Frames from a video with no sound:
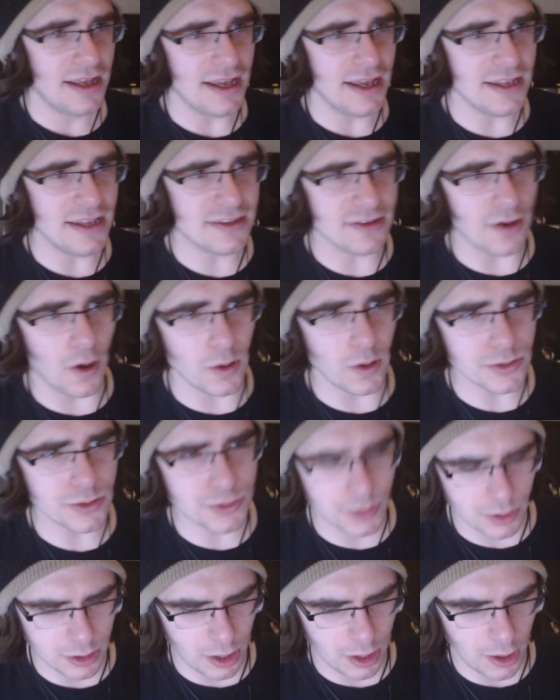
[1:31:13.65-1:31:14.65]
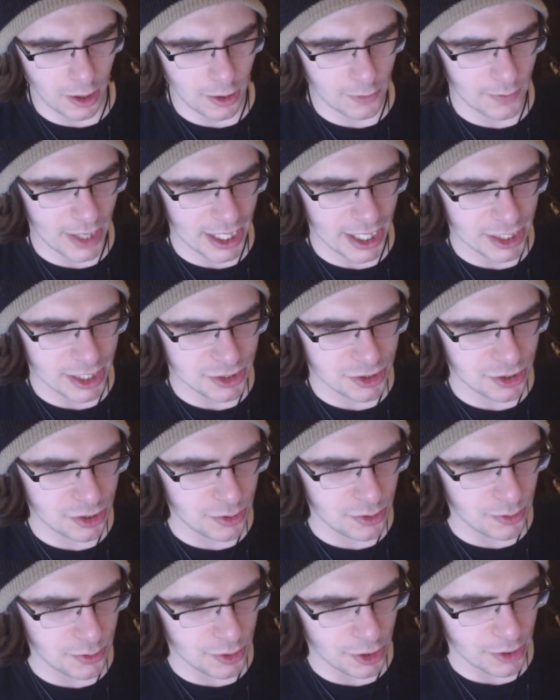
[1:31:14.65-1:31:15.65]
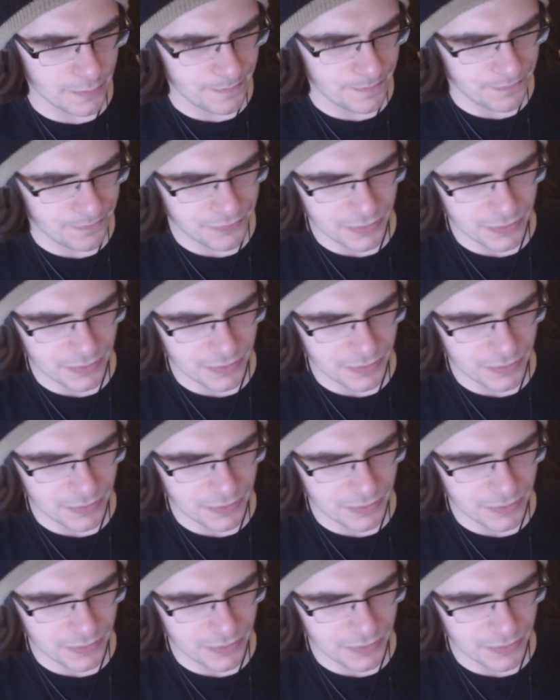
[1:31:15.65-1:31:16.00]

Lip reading: It's an ultra long range tuner,